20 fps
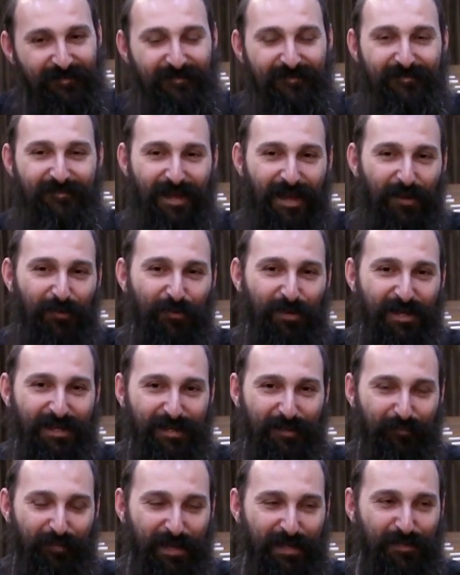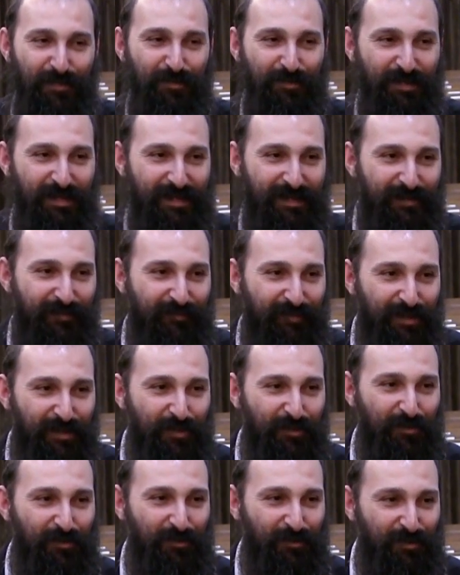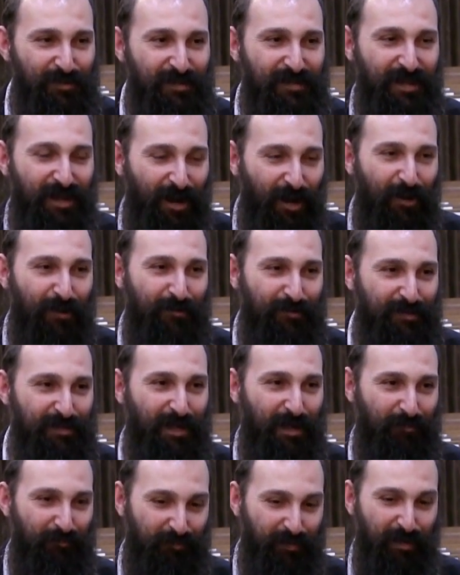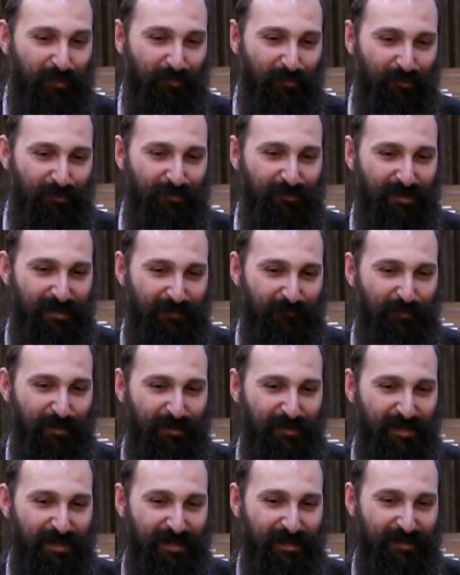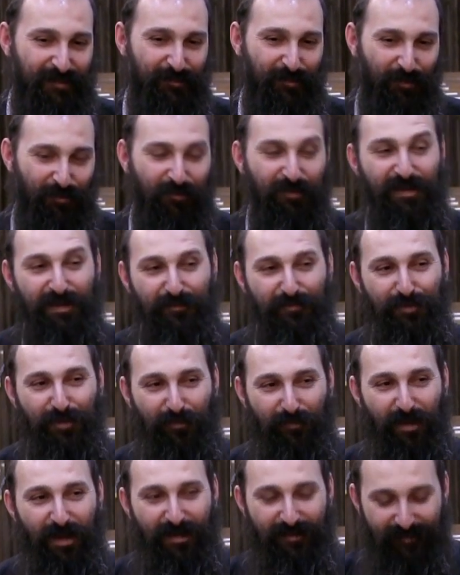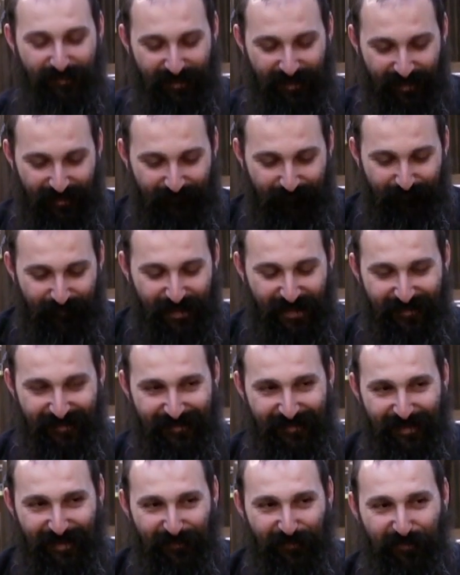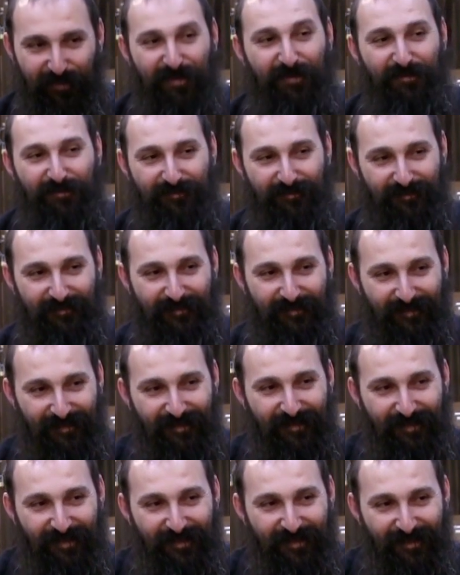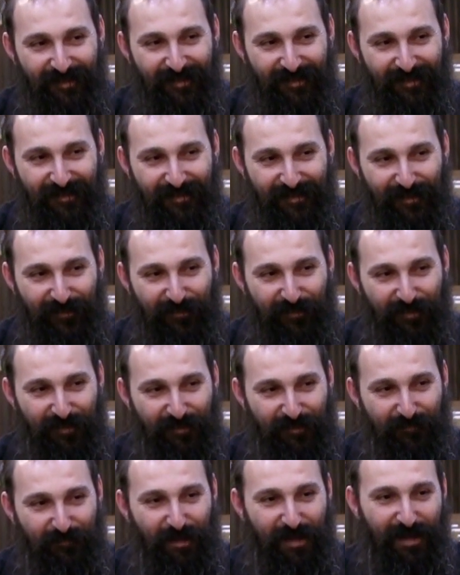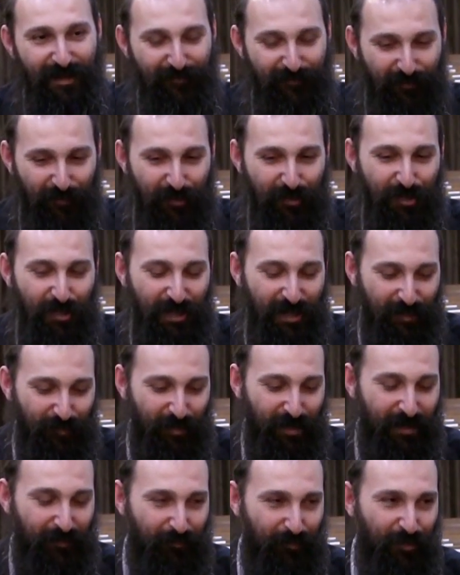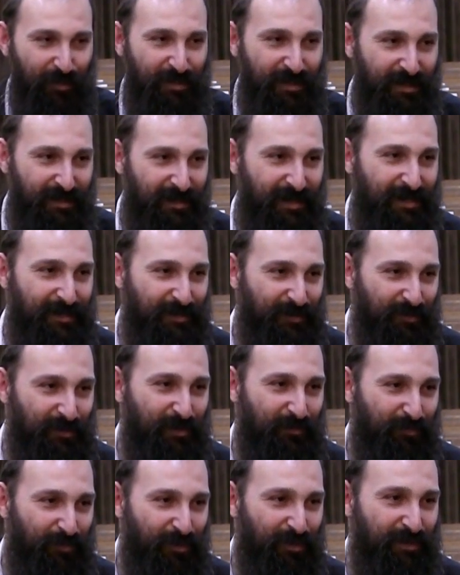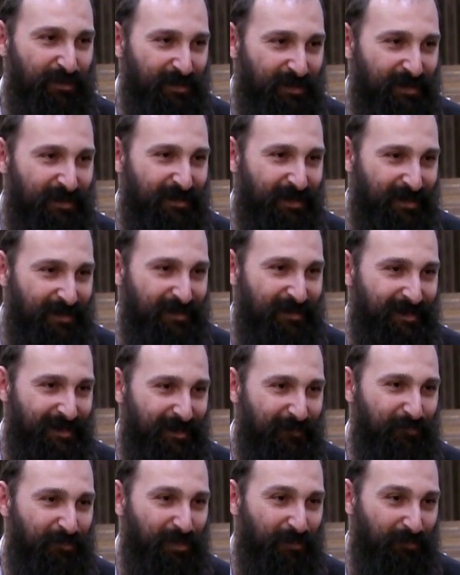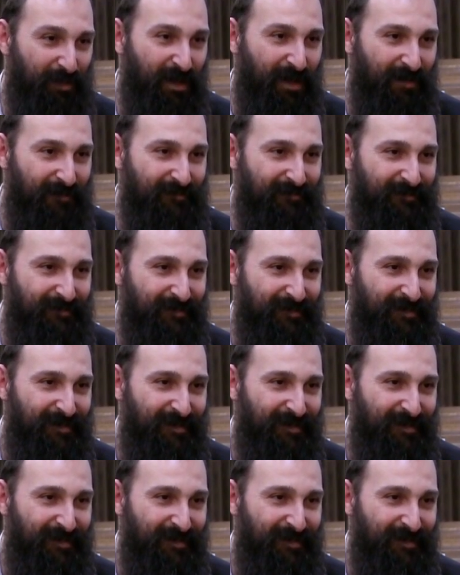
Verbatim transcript: That already depends on the individual, because there are some people that when they don't keep Shabbat, they they feel, they feel. But unfortunately, when a person gets to the point that he doesn't keep Shabbat,